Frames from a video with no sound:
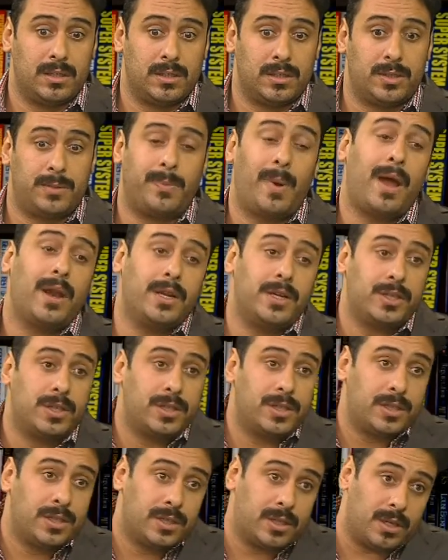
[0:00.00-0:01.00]

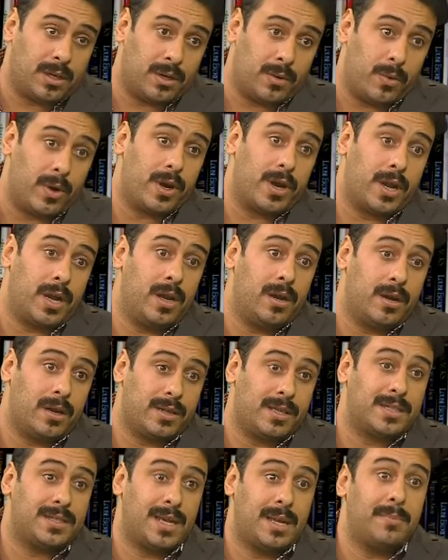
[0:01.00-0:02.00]
Spanish were here at
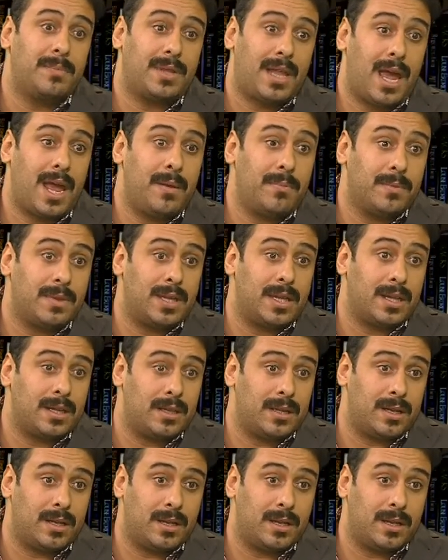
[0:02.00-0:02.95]
the same time that